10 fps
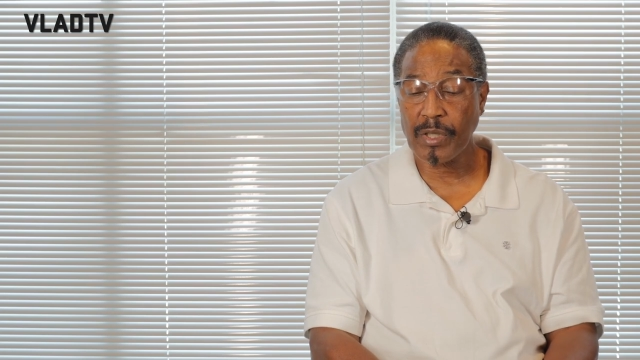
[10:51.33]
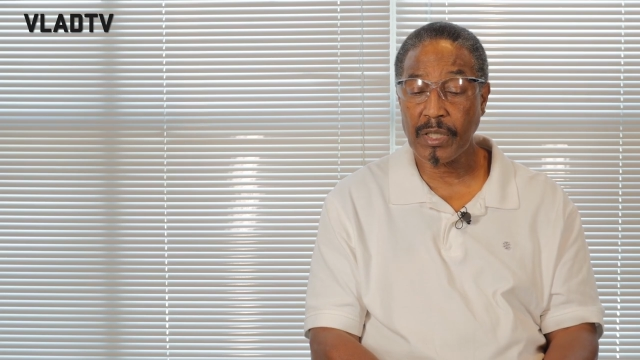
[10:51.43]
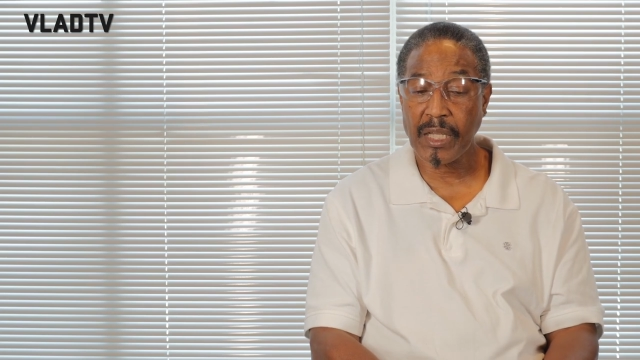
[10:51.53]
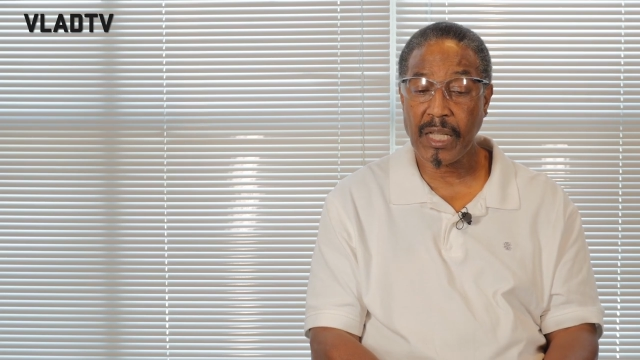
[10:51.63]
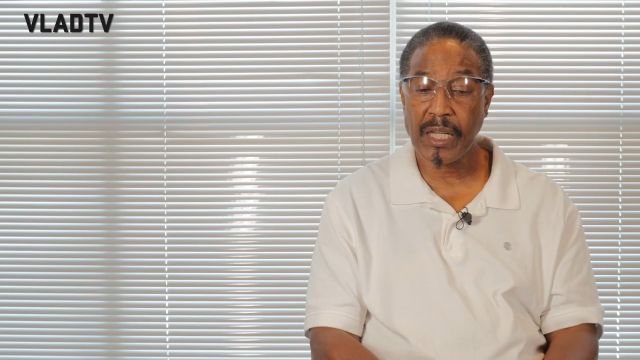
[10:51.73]

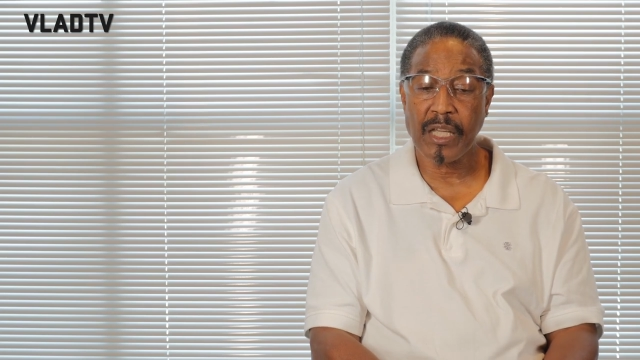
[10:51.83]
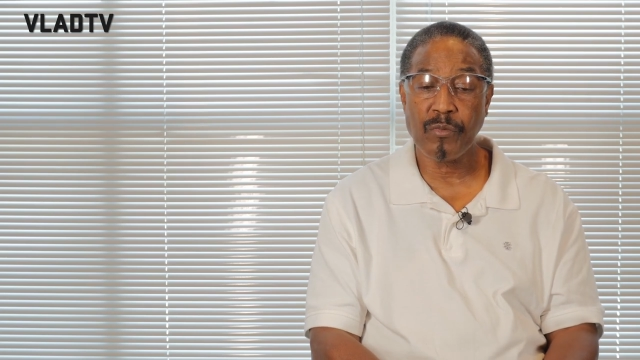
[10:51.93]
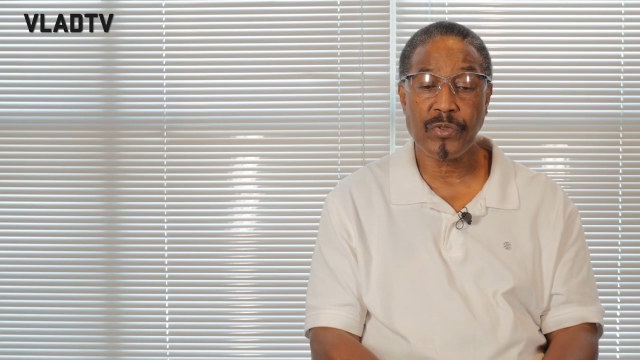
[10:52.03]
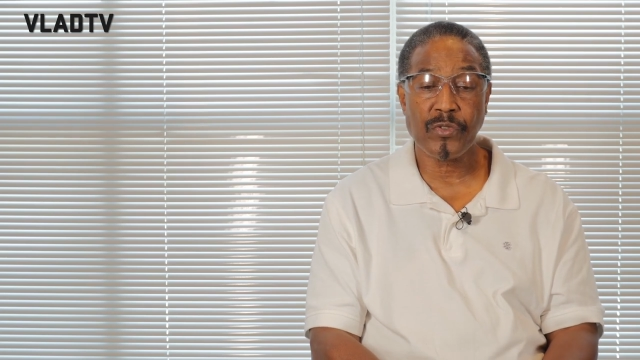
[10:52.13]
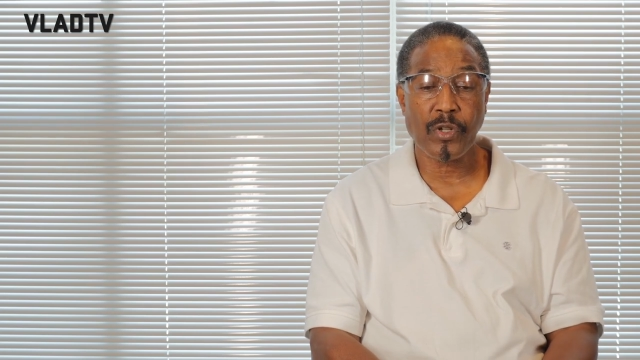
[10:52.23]
that they
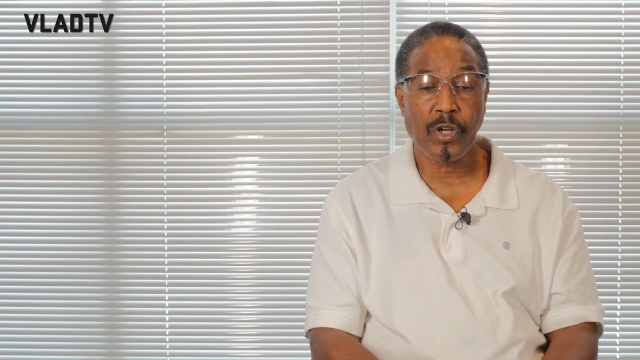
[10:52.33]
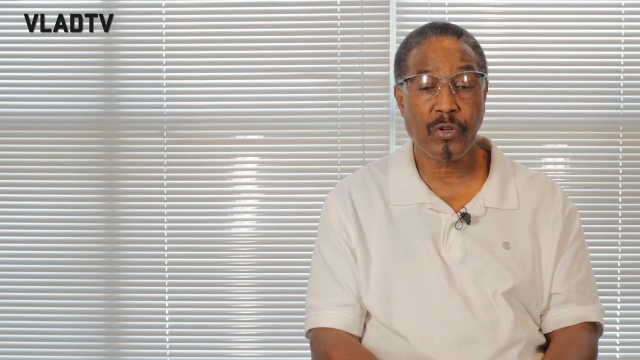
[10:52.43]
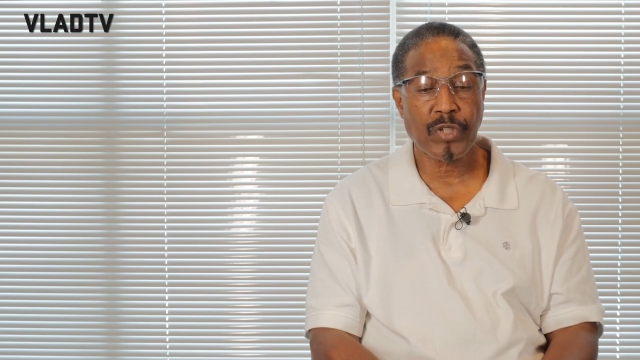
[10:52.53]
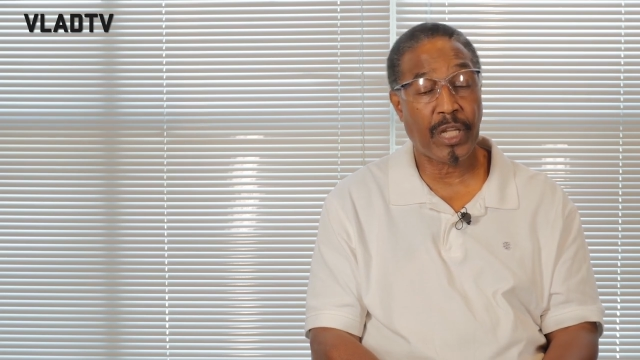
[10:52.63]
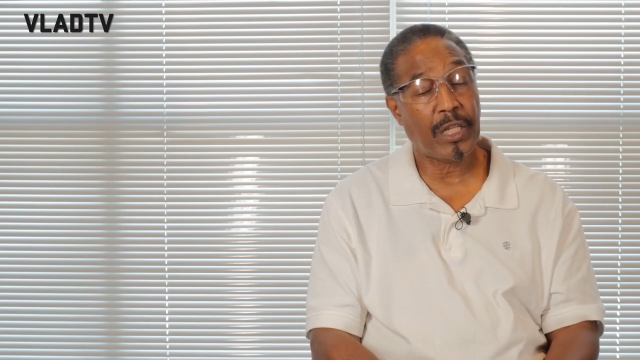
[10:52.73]
claim was the
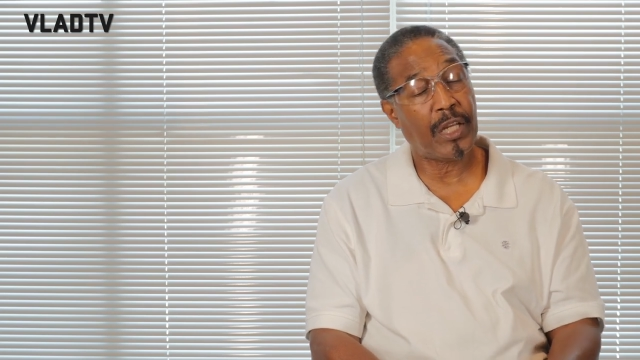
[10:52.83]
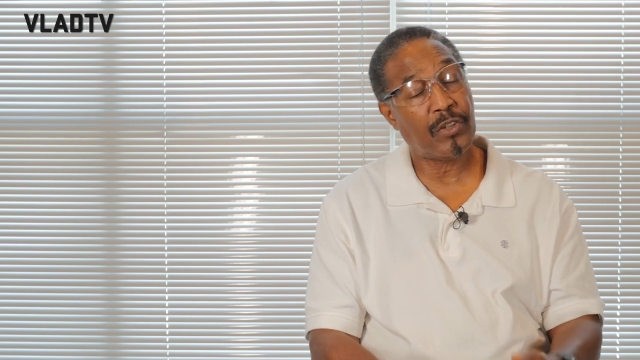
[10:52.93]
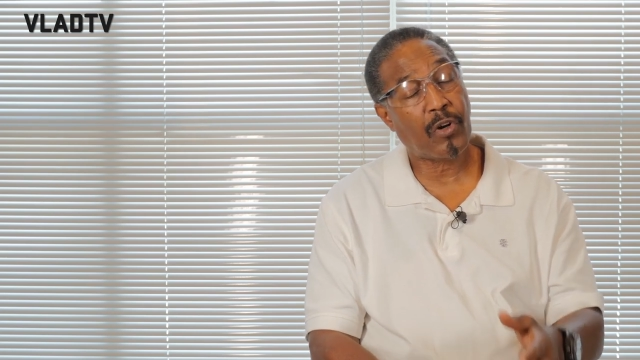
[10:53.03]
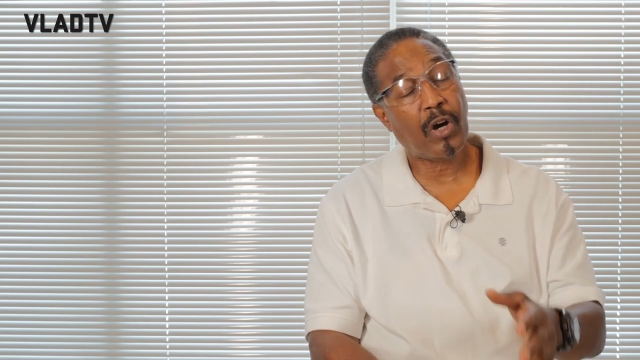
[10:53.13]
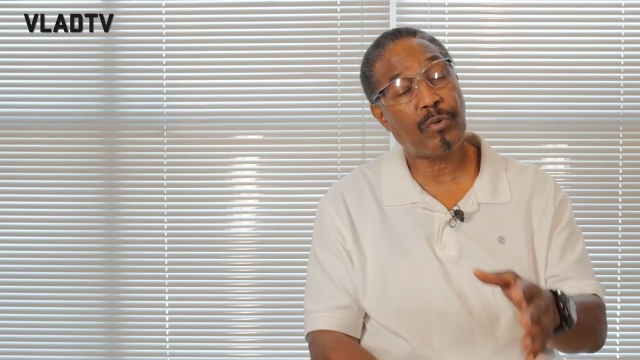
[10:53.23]
lone, and,
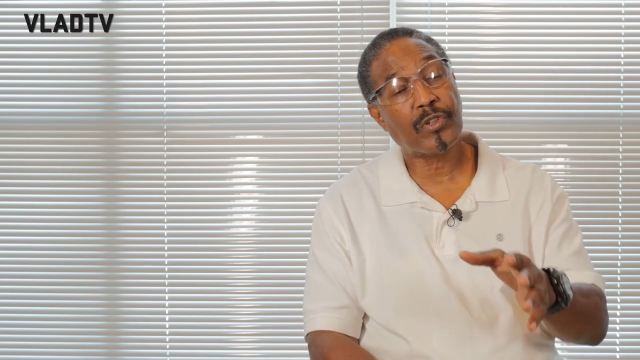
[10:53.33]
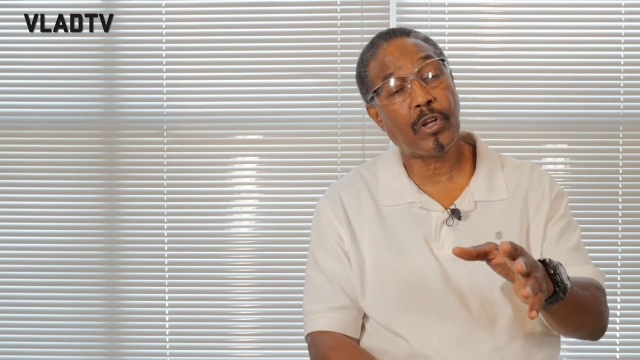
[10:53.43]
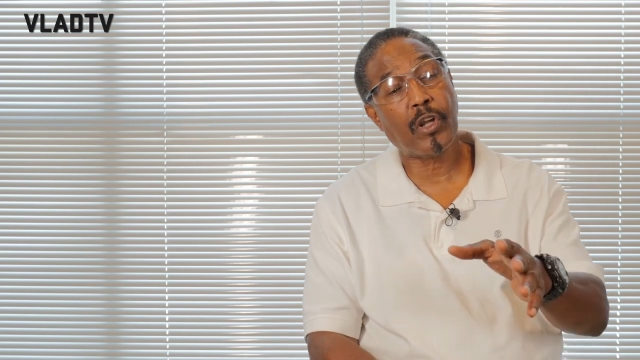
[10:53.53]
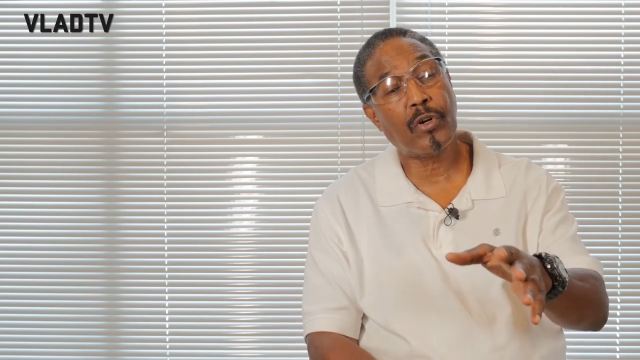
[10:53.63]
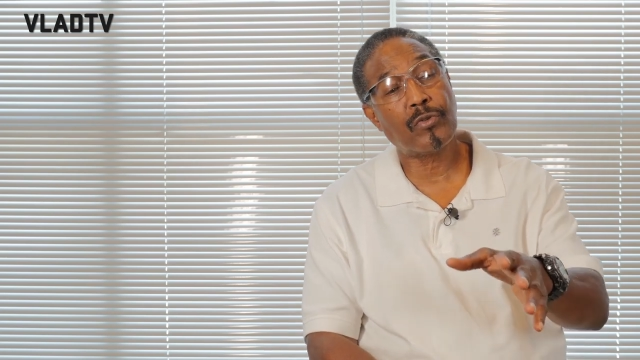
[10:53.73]
he's always a
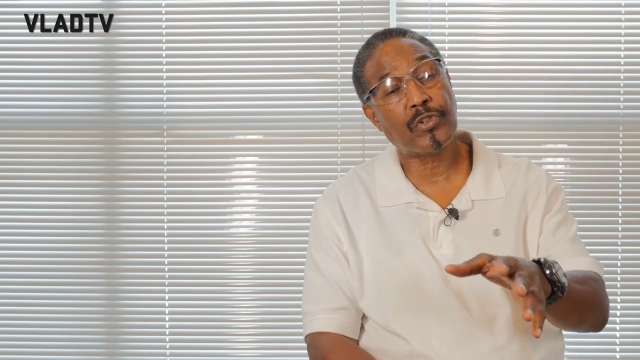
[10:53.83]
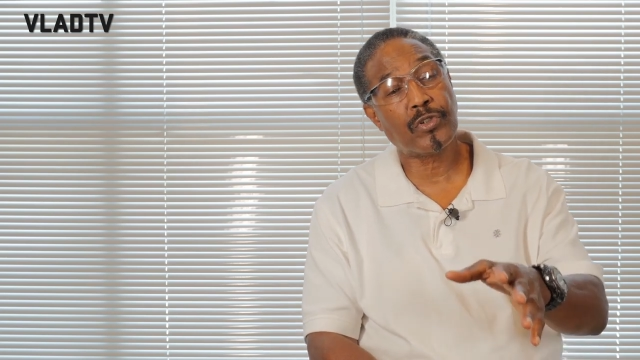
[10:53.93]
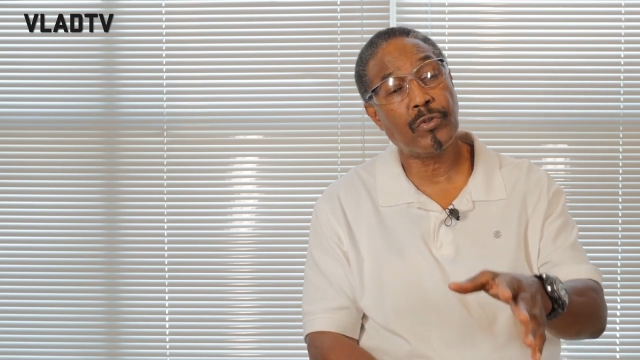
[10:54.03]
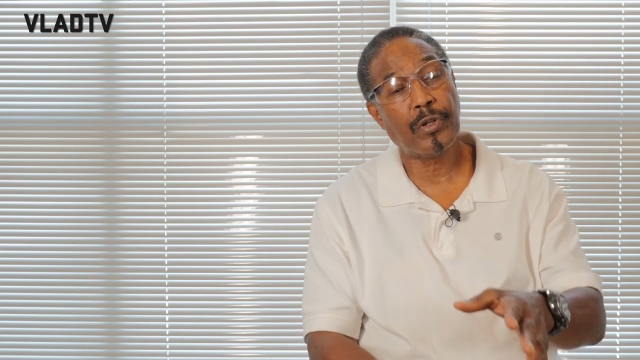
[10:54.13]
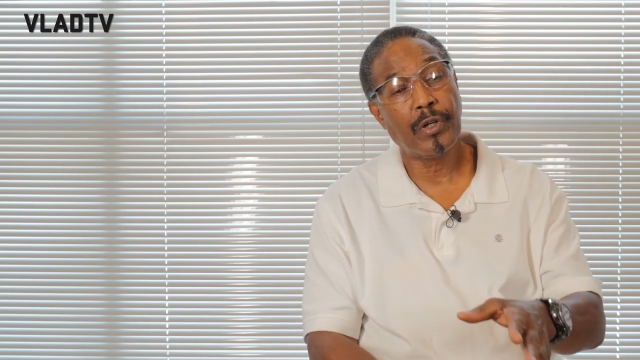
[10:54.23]
lone
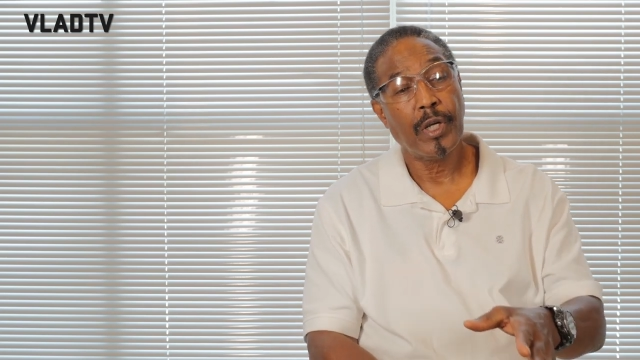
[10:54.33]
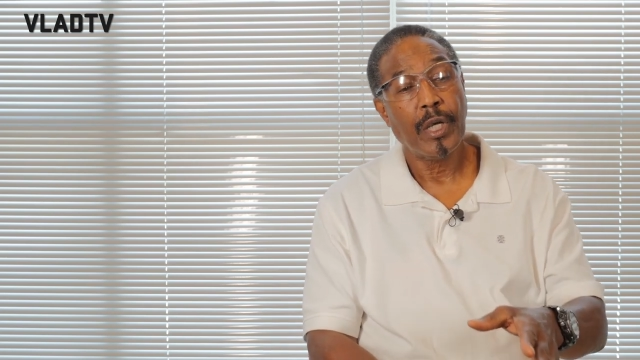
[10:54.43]
shooter.